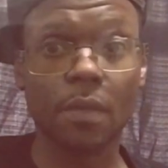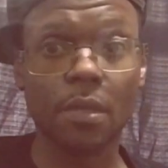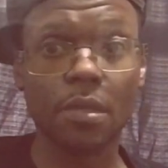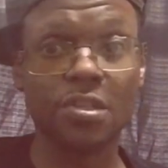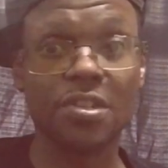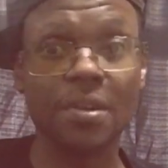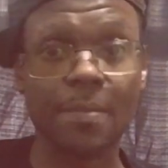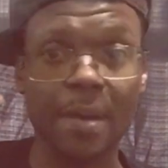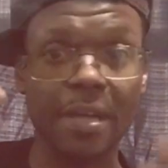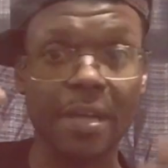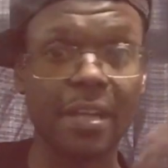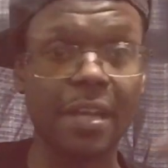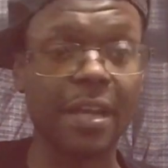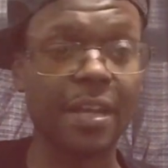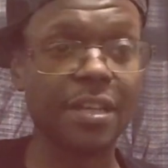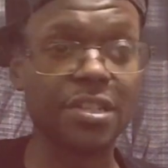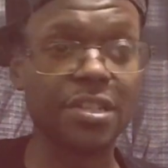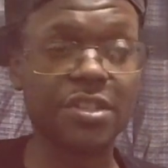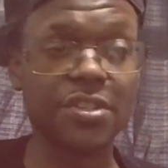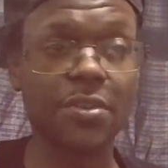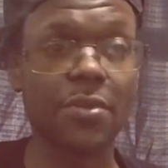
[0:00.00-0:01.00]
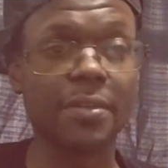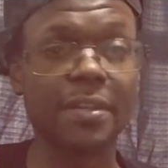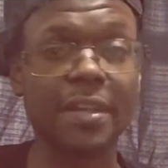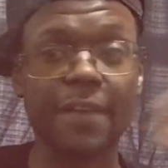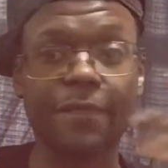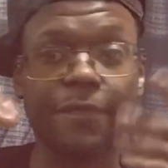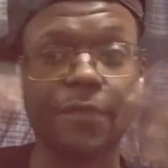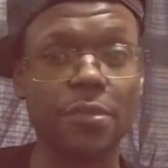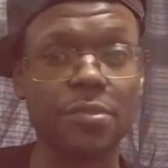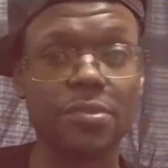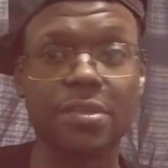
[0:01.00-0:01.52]
Somebody hear your song
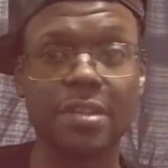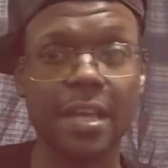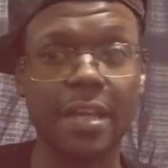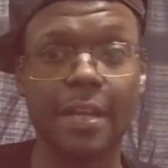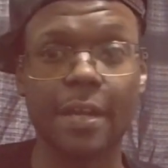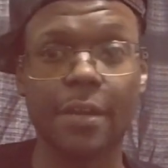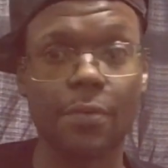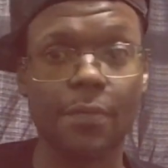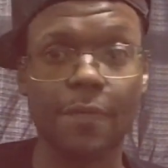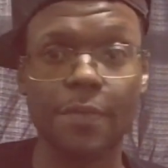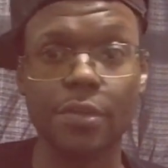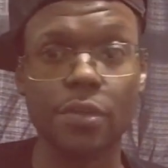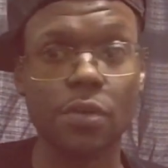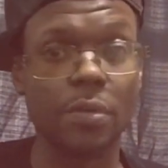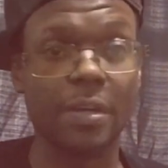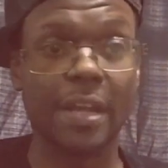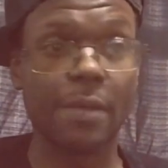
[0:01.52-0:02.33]
that first day, they don't even know.